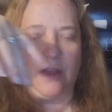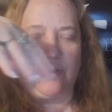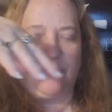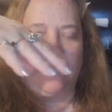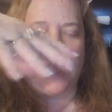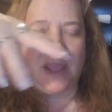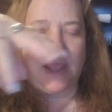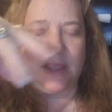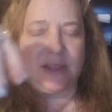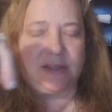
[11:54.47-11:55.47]
of
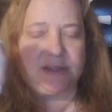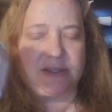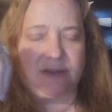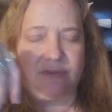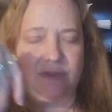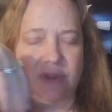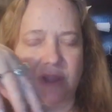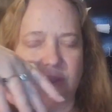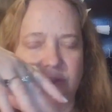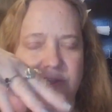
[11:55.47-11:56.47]
face.
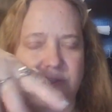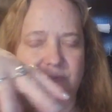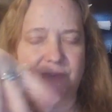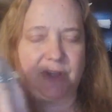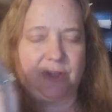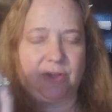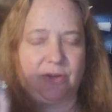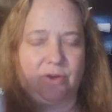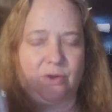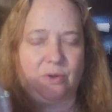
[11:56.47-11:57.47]
Just fill her
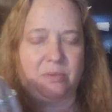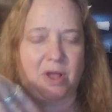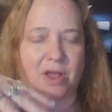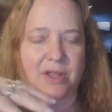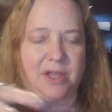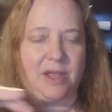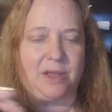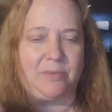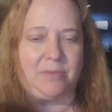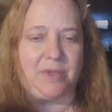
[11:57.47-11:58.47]
whole body
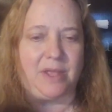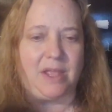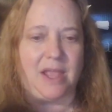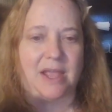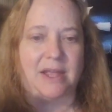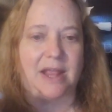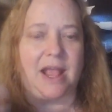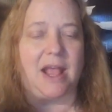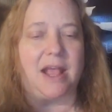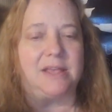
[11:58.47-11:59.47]
up. And
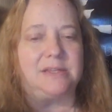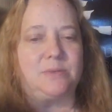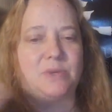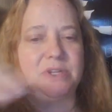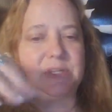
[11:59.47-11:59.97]
as we